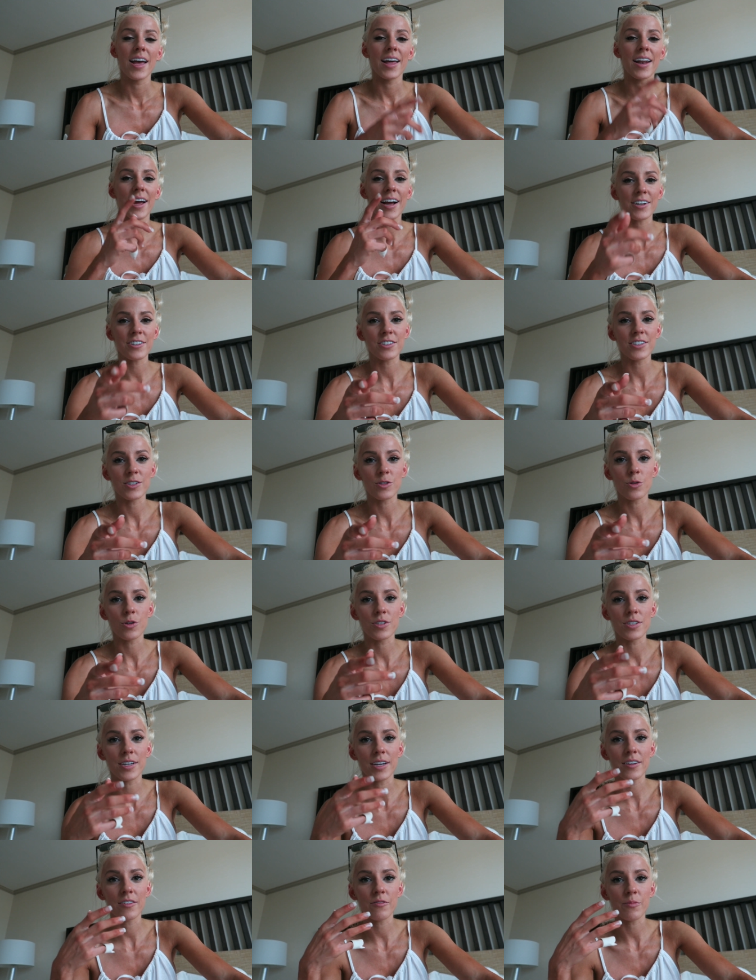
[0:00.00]
And actually, towards
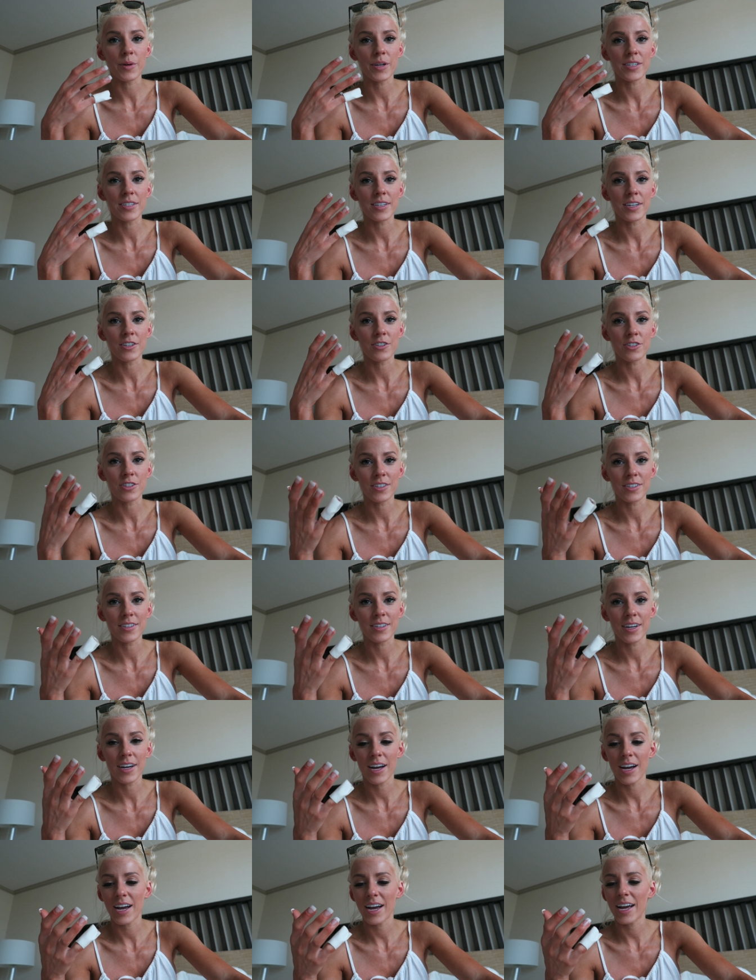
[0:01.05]
the end of my session,
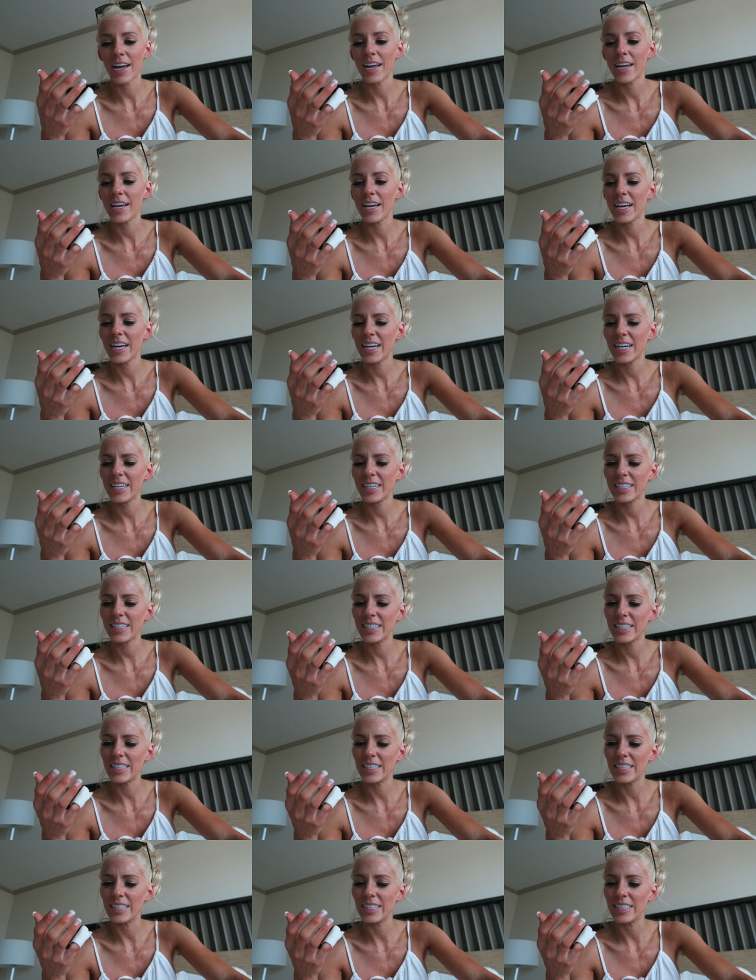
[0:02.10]
I,
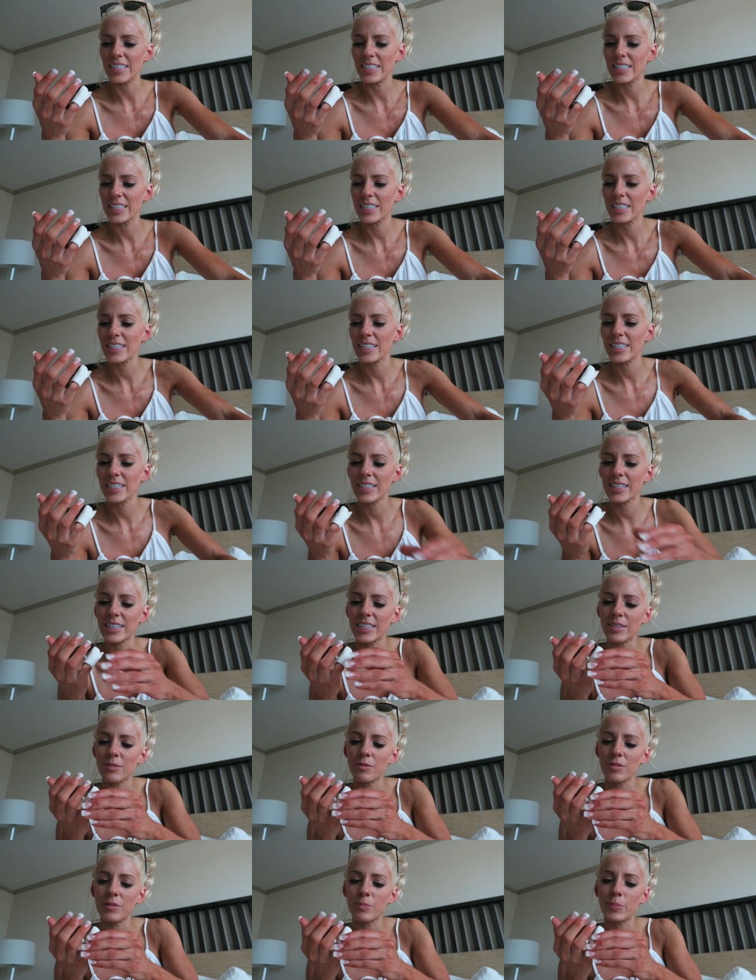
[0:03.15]
I
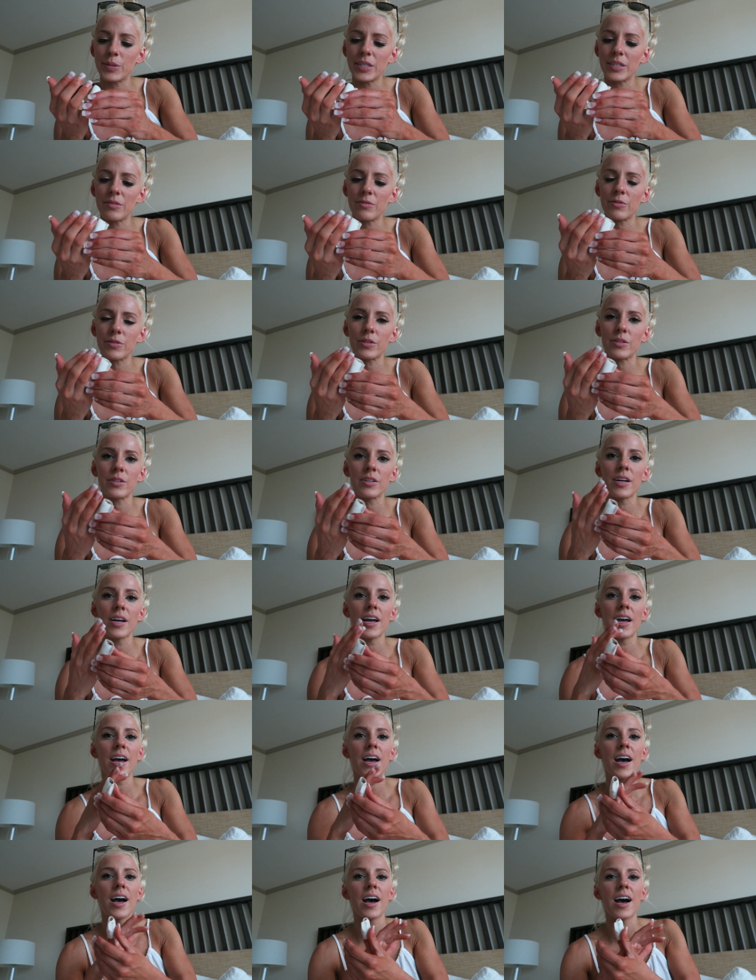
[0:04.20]
that was painful.
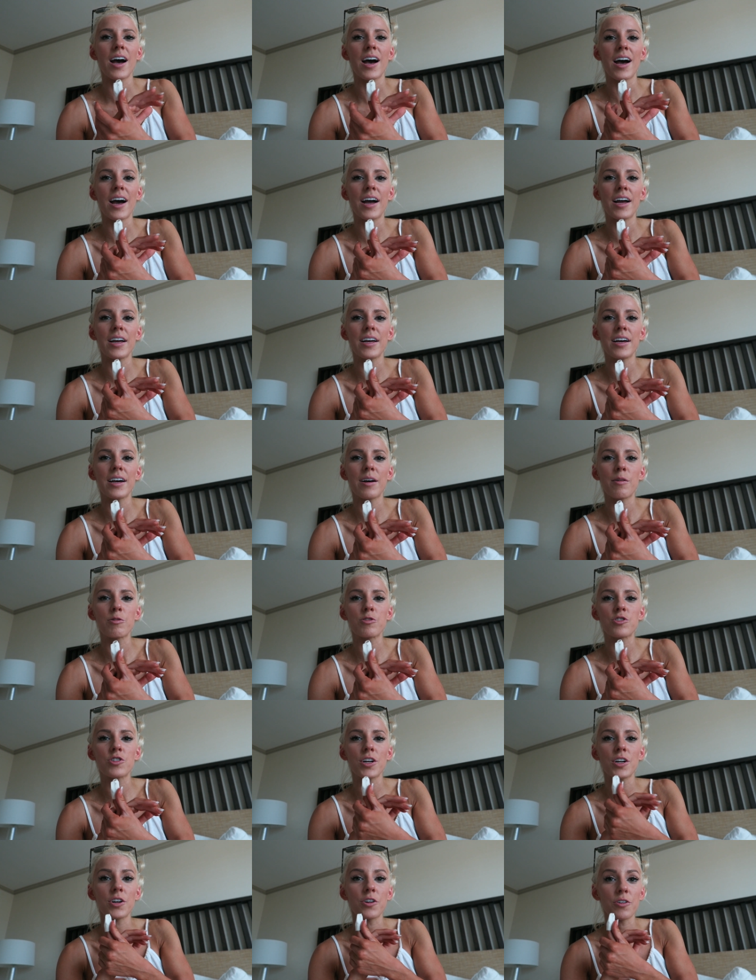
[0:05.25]
I uh, was
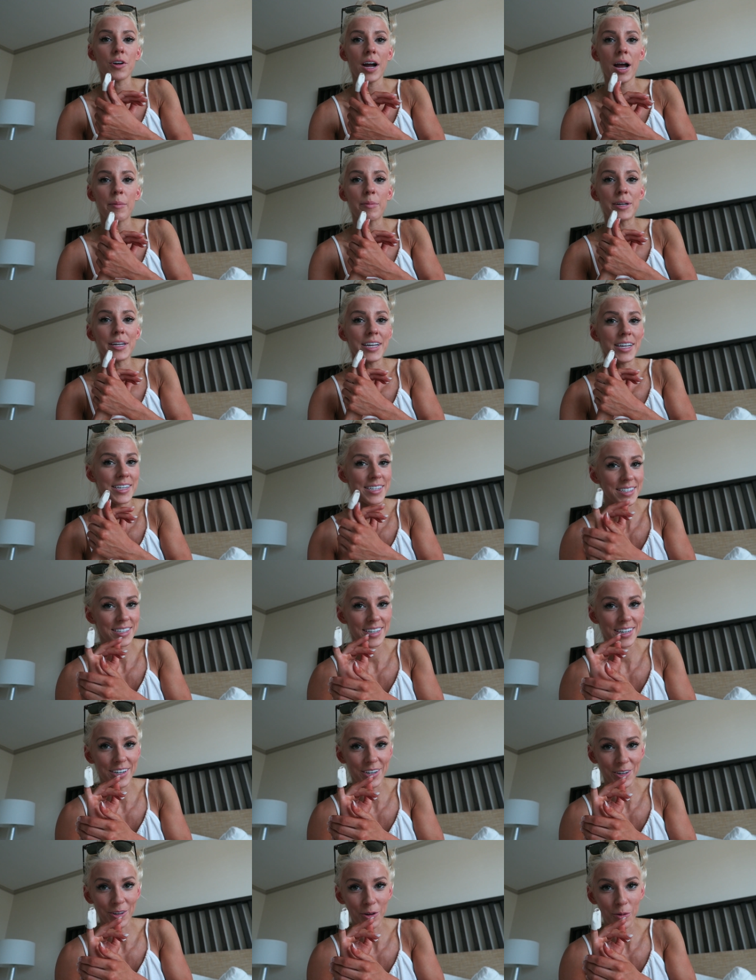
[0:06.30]
trying to grab an
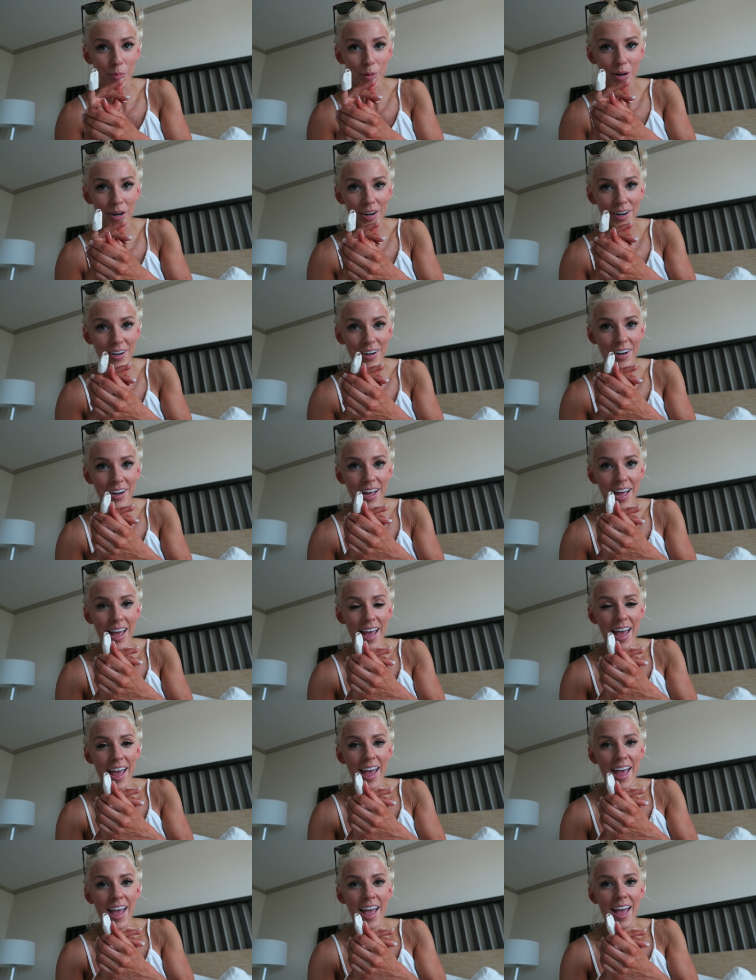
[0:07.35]
easy curl bar. It
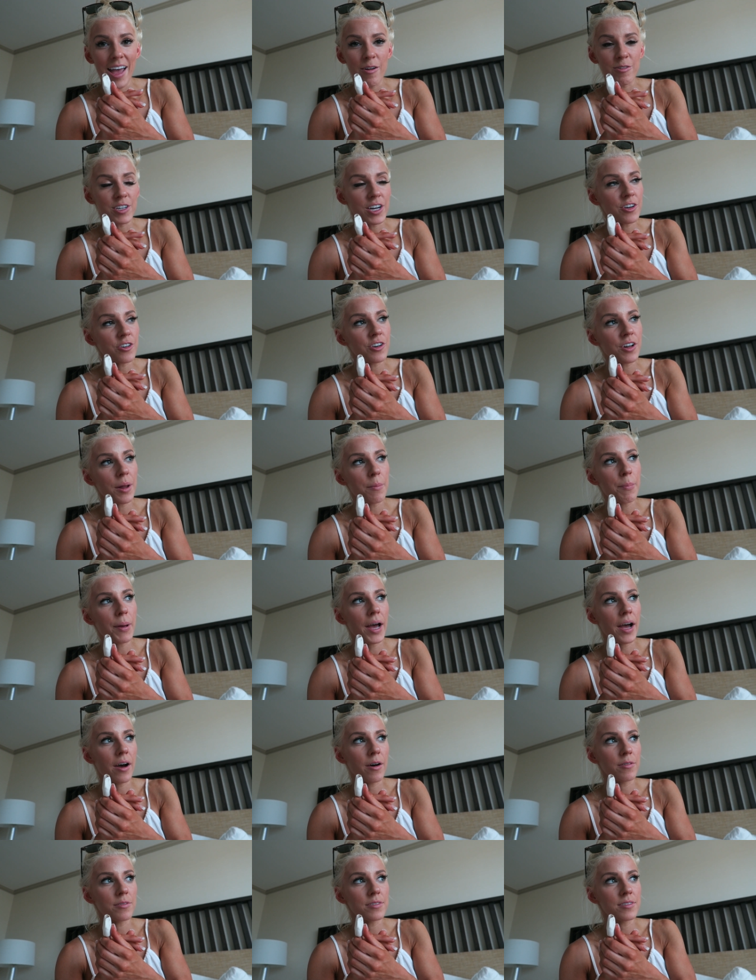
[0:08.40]
was one hundred ten
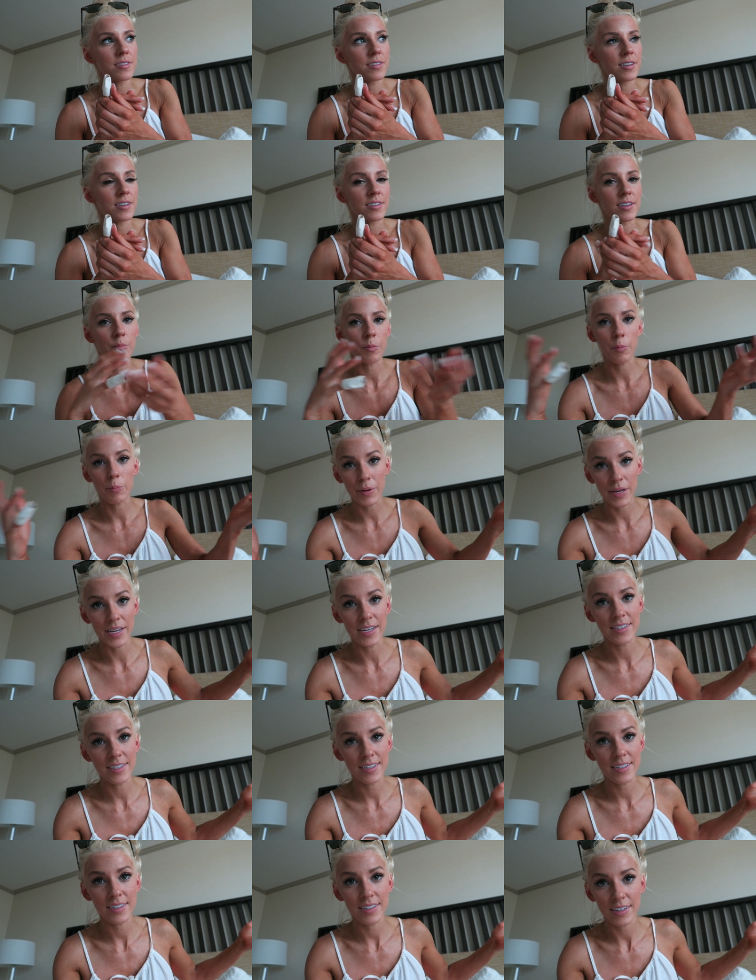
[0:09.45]
pounds, because I'm a
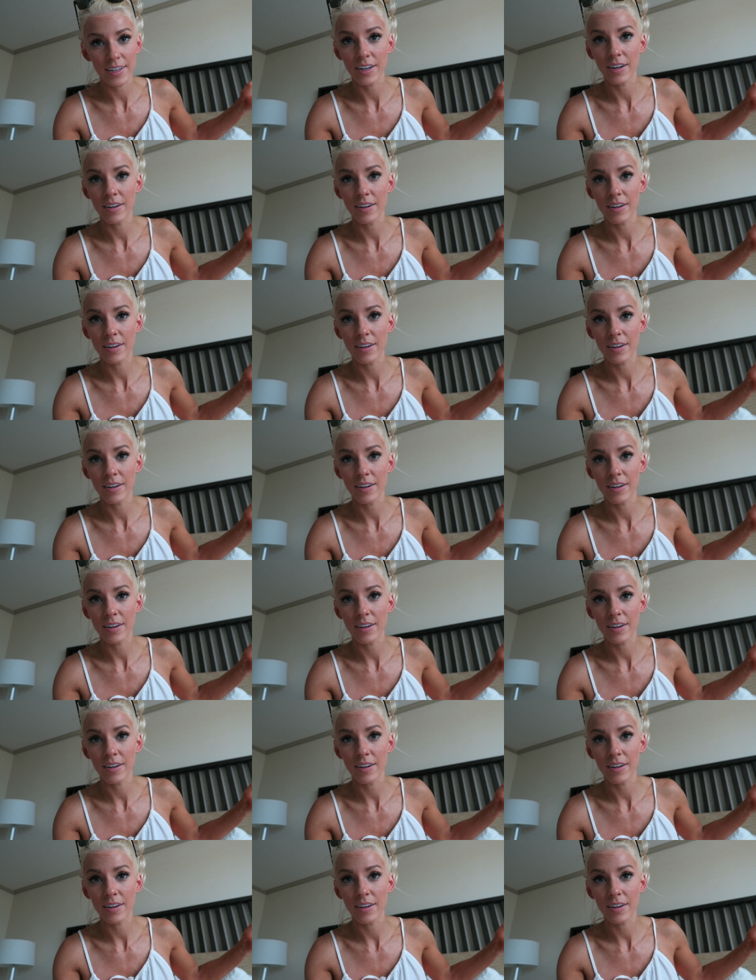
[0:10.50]
beast, you